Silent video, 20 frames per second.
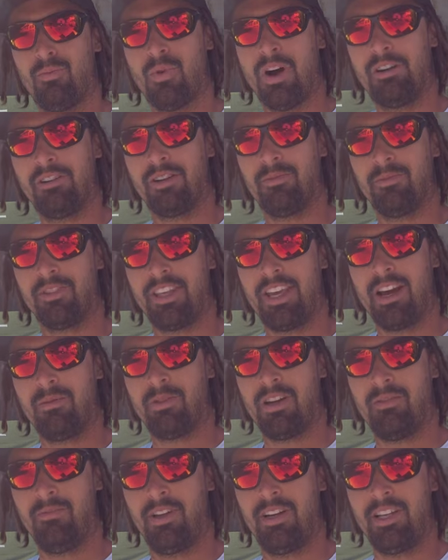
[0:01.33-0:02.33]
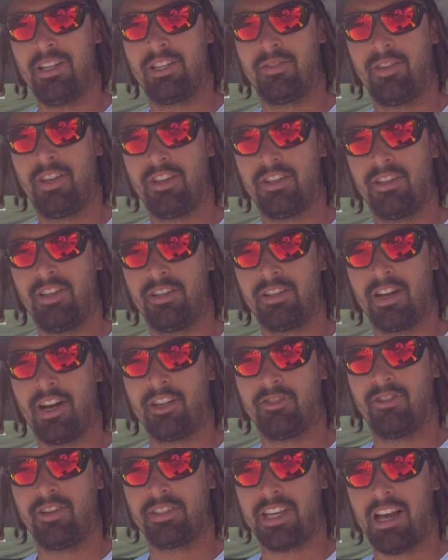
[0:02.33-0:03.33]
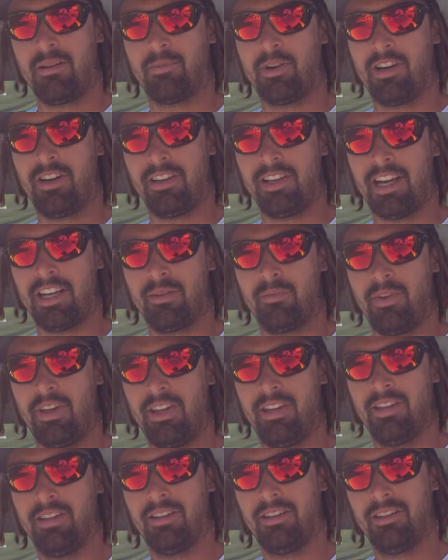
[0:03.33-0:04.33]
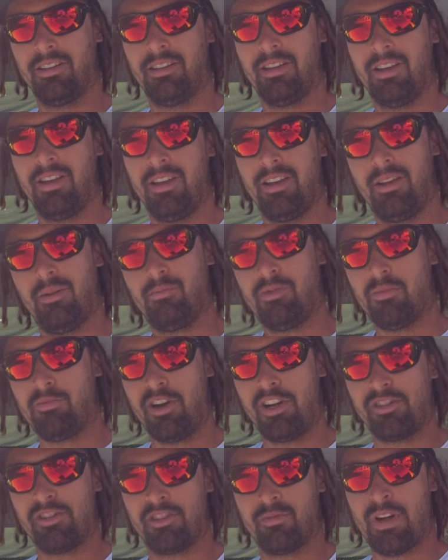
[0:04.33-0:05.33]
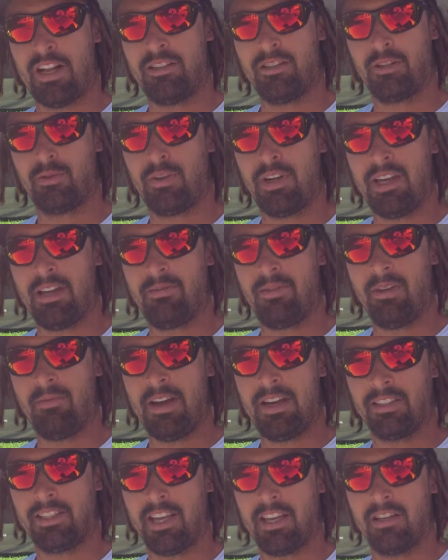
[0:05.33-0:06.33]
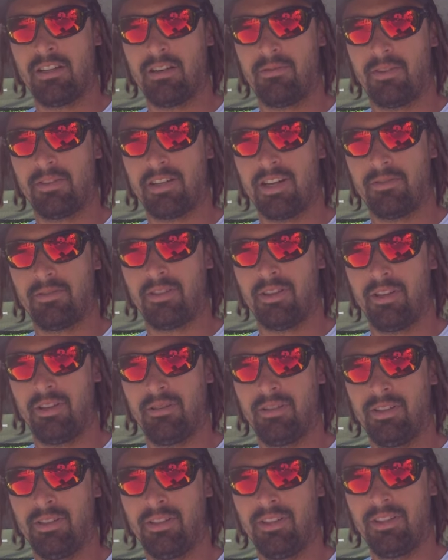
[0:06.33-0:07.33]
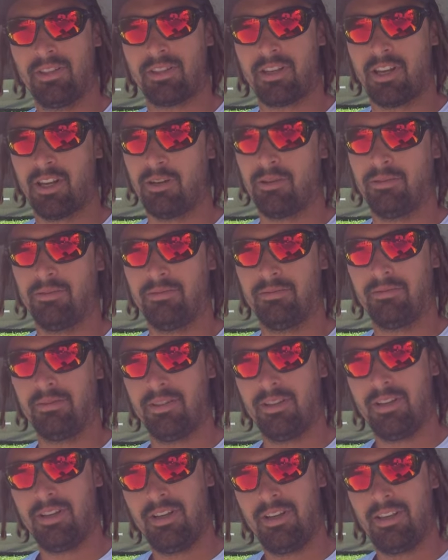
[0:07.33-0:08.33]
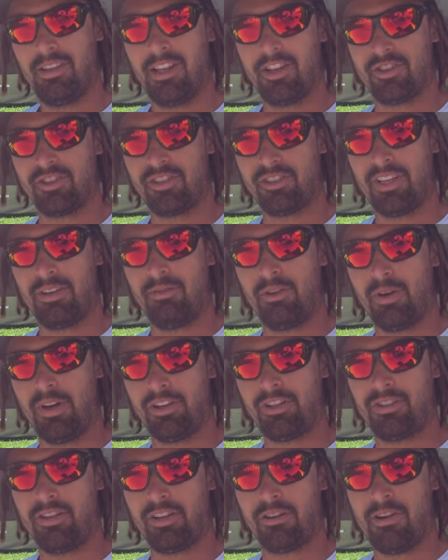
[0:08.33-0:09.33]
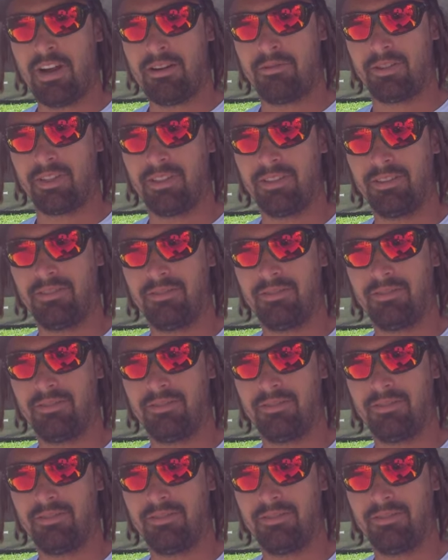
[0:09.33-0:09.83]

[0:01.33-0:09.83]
Welcome to the Alpine Village, this year's Arc'teryx Alpine Academy. Preparations are well underway for the event kicking off this afternoon, so let's give you a quick look around.